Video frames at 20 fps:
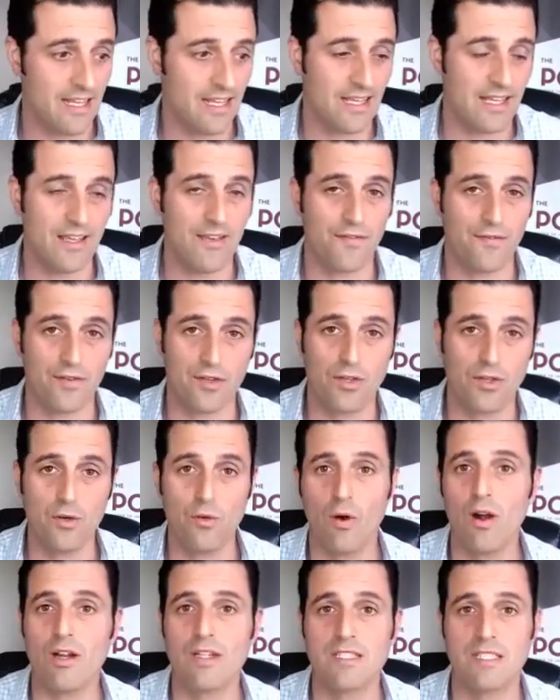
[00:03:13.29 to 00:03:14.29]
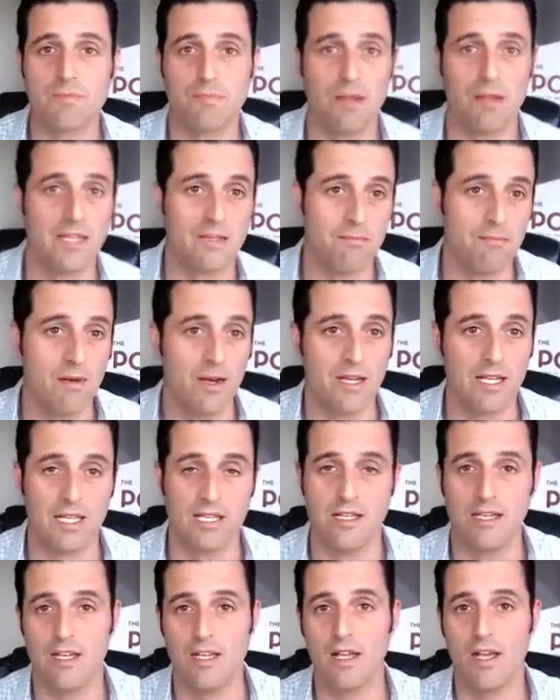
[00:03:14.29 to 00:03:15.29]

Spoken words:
if you aren't spending money